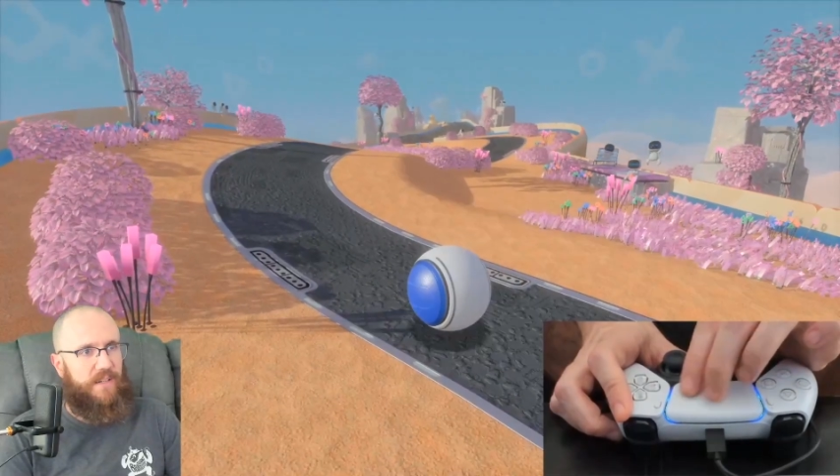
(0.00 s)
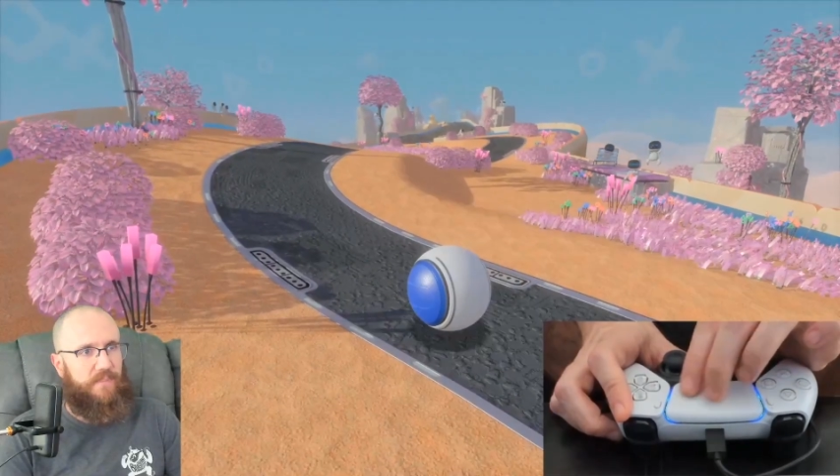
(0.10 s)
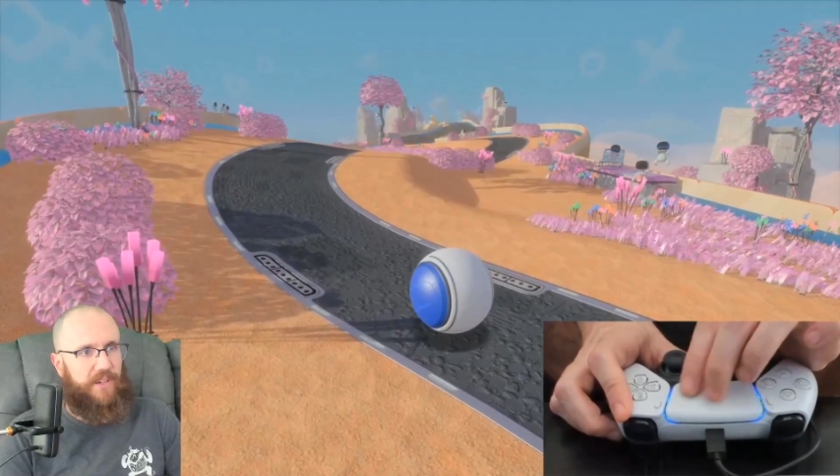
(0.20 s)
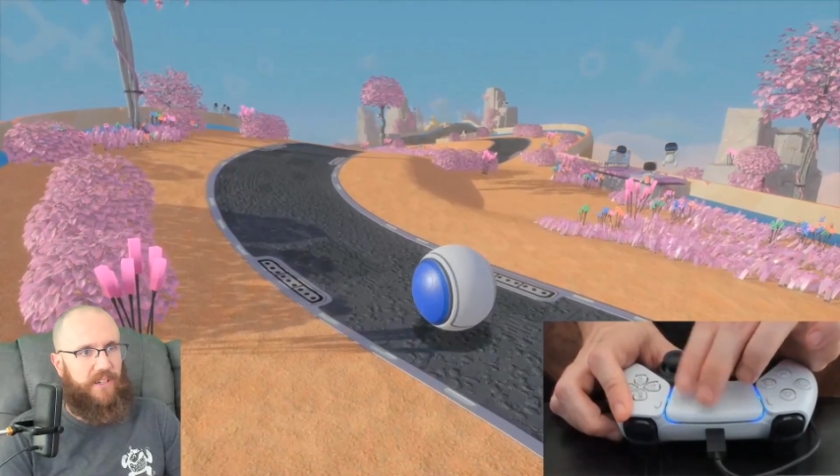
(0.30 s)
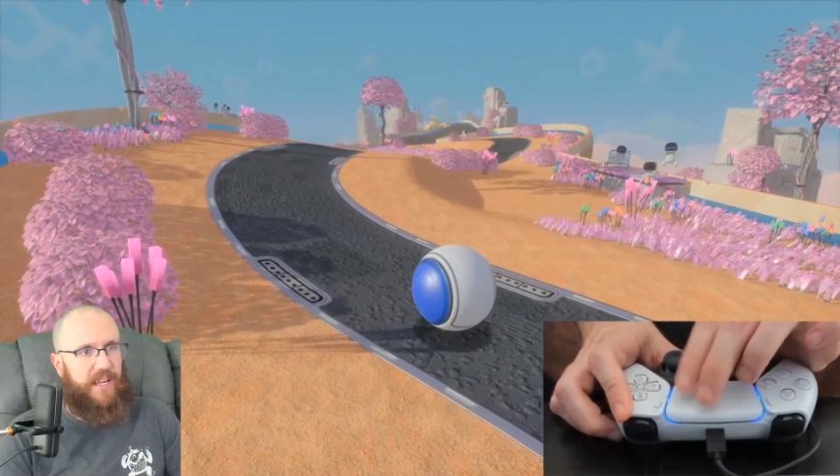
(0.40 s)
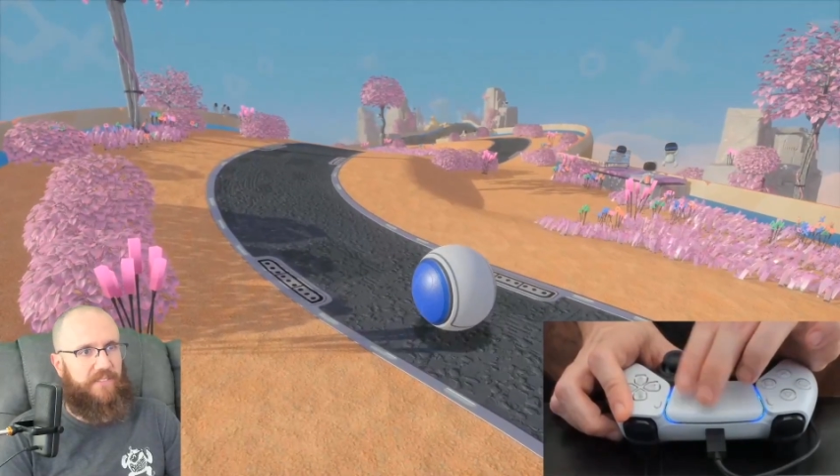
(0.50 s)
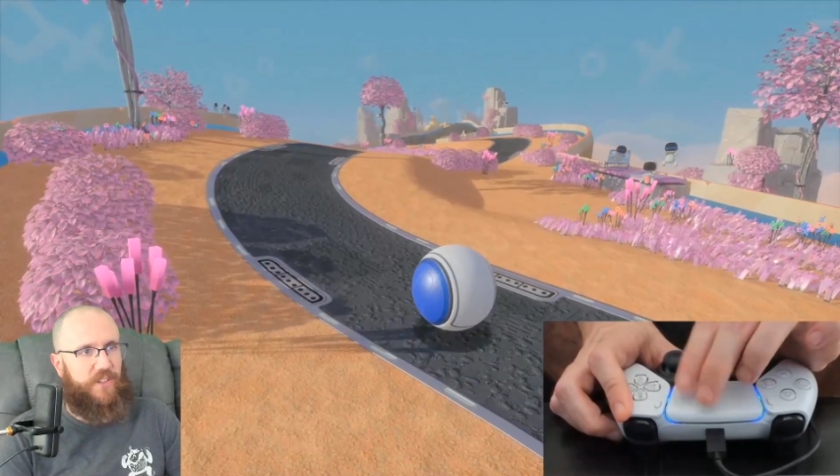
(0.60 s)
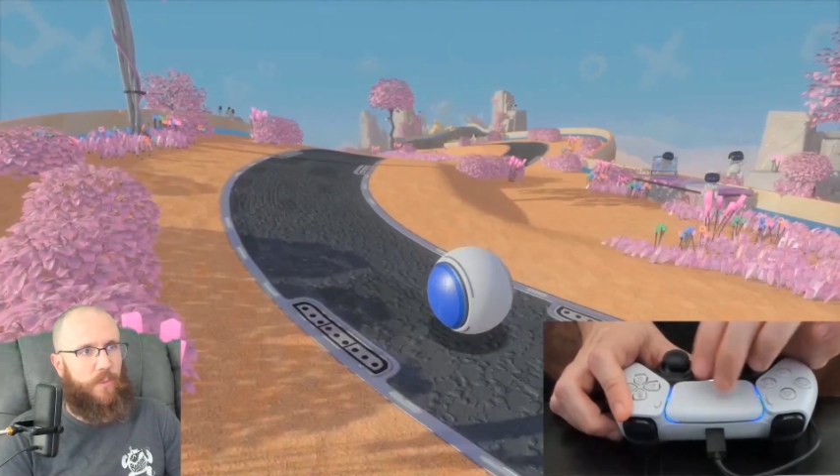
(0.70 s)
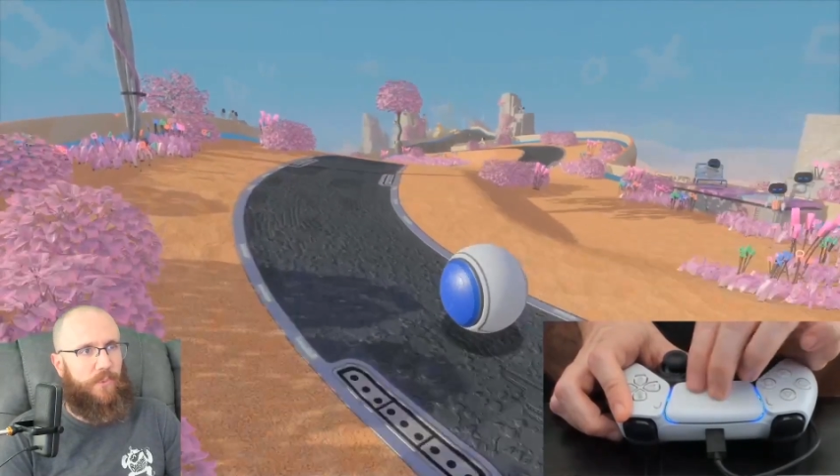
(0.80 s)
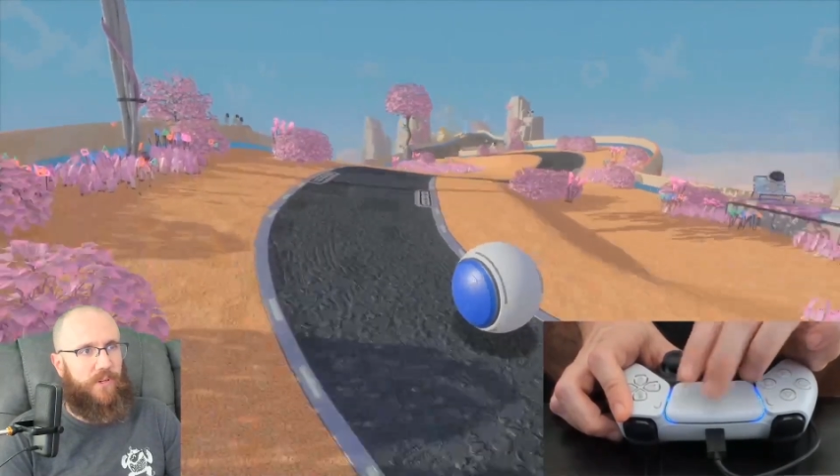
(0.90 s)
but you're going to have to
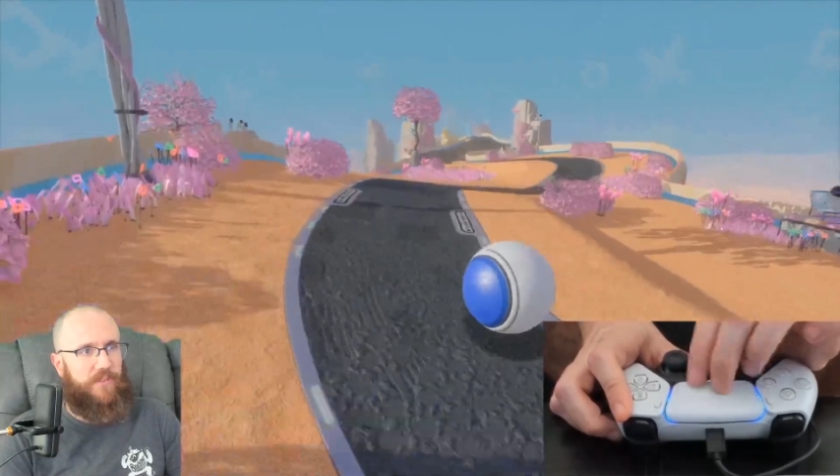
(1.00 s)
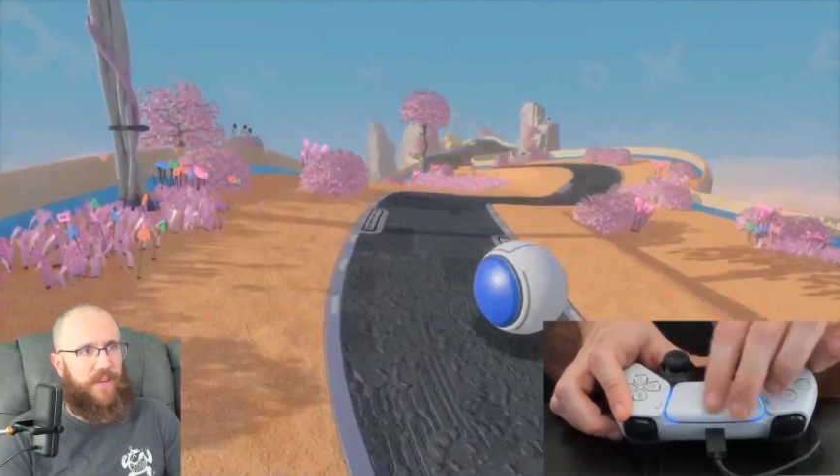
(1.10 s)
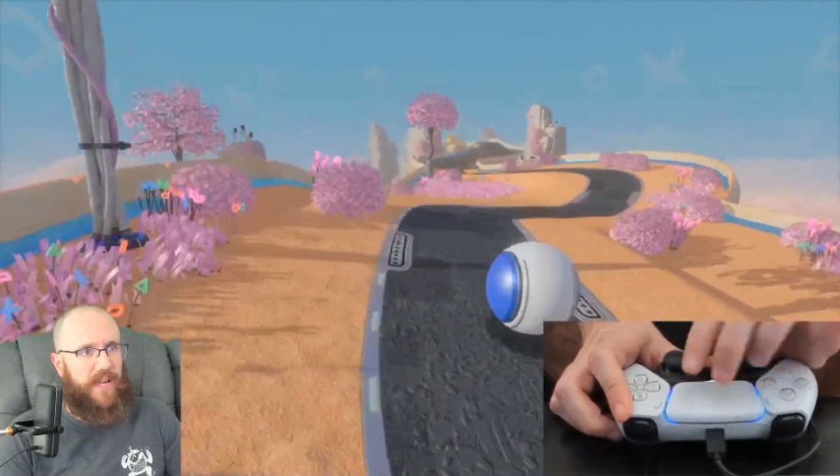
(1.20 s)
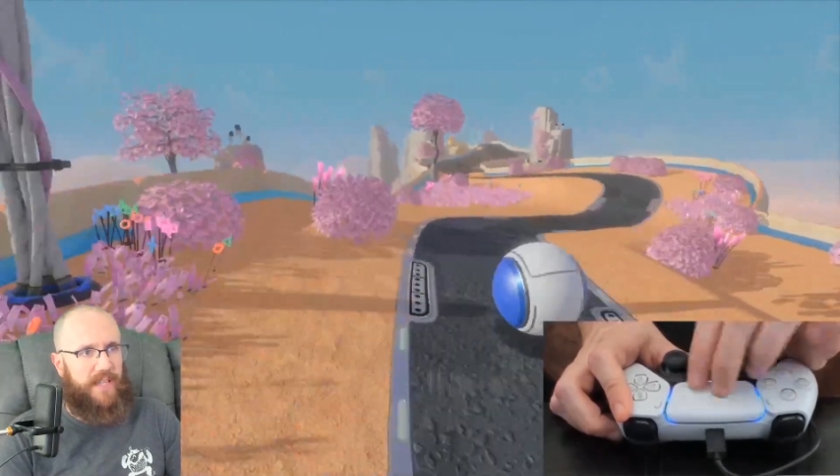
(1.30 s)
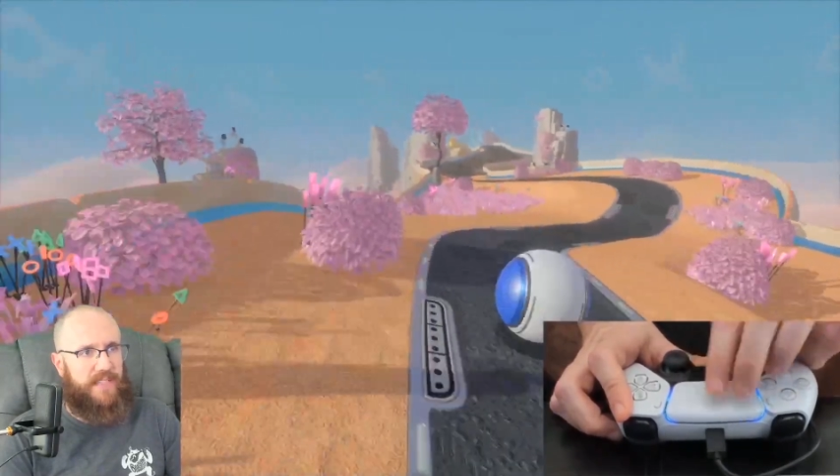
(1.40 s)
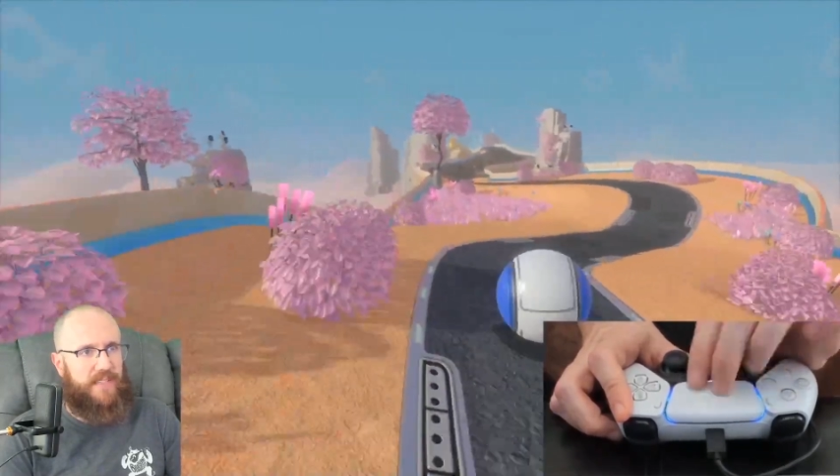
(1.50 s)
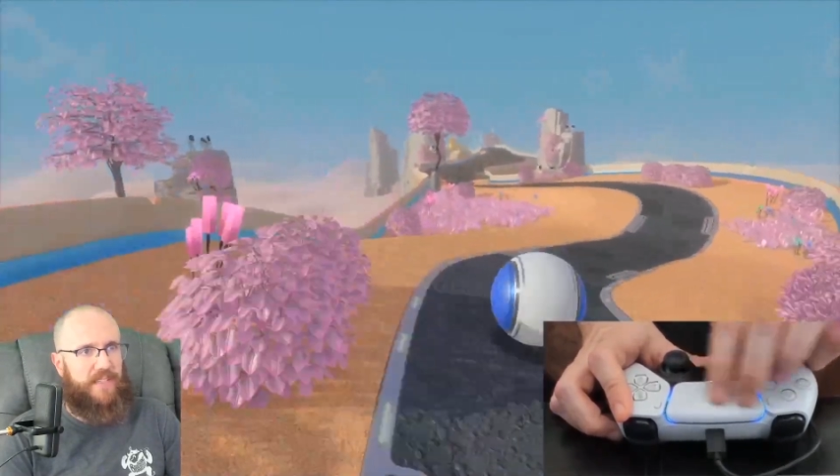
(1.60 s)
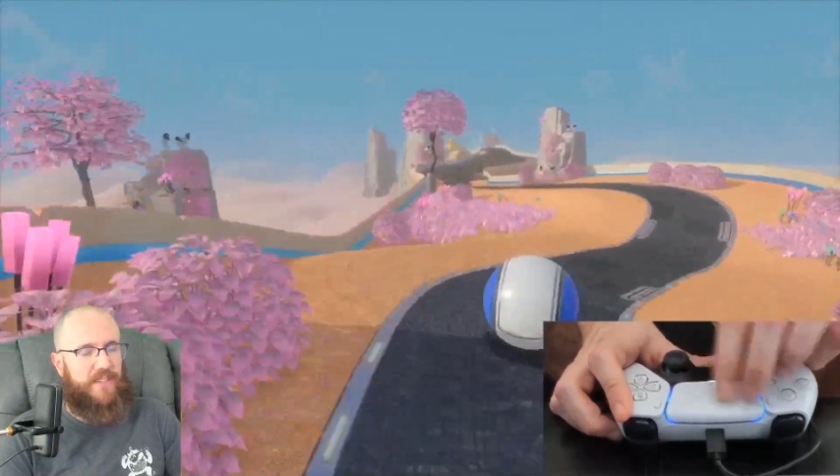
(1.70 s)
go pretty fast.